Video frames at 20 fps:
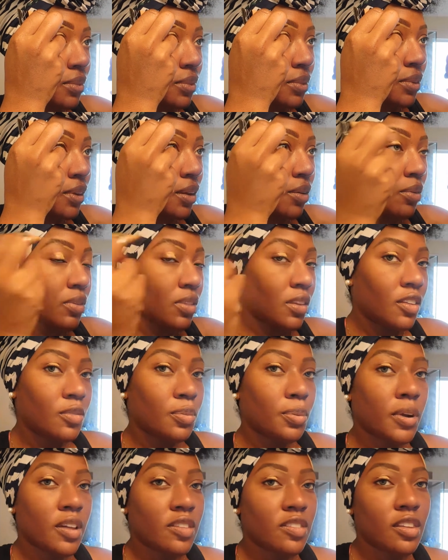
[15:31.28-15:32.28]
Now with this
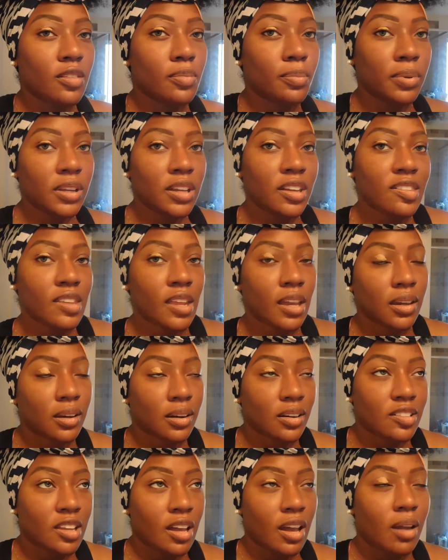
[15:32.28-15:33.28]
process, please take your
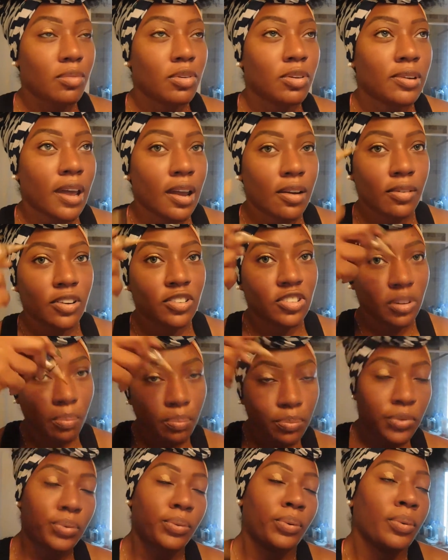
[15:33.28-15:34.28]
time. Do not rush in,
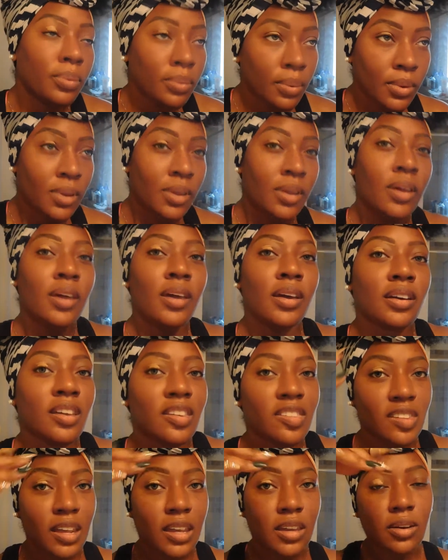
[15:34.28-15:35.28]
because
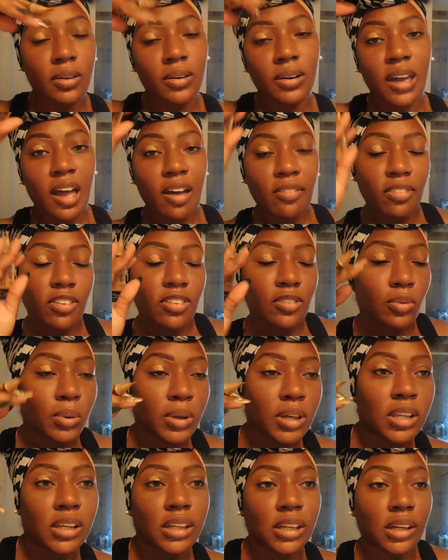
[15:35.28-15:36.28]
then you're going to have the
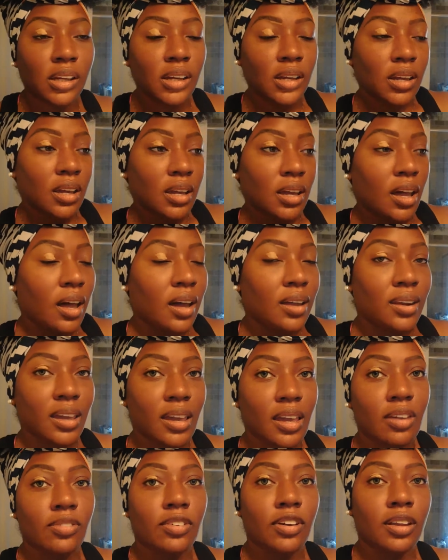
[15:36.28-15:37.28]
squiggly,
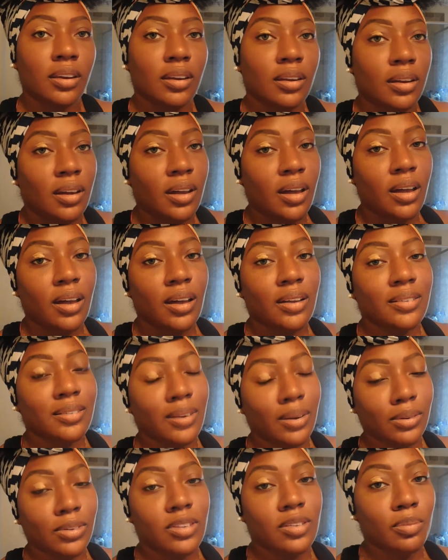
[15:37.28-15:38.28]
uneven,
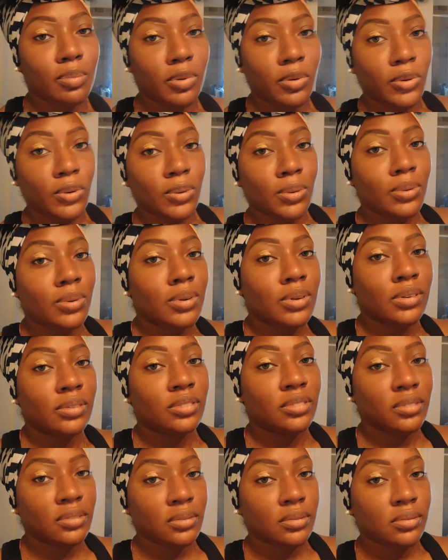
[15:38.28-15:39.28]
noticeable,
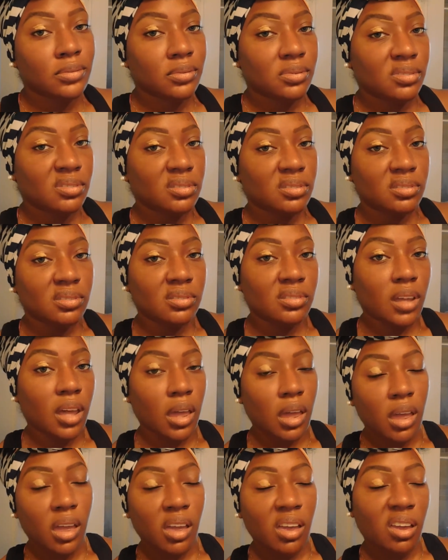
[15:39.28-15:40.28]

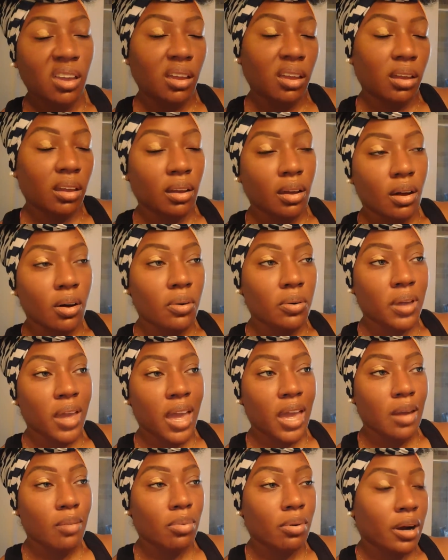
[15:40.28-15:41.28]
and
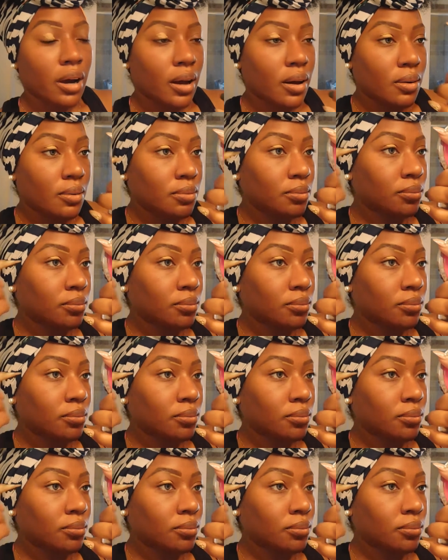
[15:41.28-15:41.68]
okay brow.